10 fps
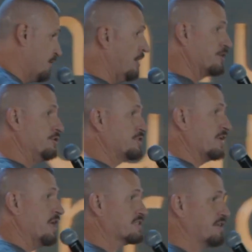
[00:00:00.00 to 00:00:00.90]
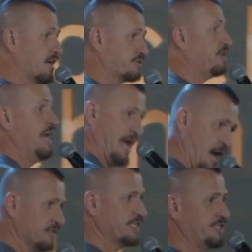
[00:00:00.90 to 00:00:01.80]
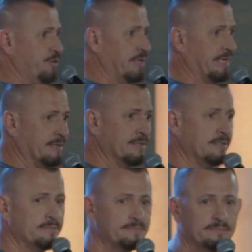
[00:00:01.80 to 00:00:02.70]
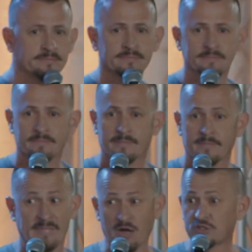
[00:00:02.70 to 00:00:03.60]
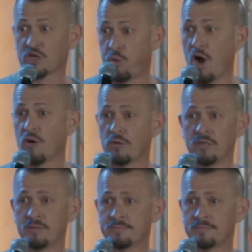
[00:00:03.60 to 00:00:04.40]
don't know. You tell us, doctor. How's he doing? That was a quote.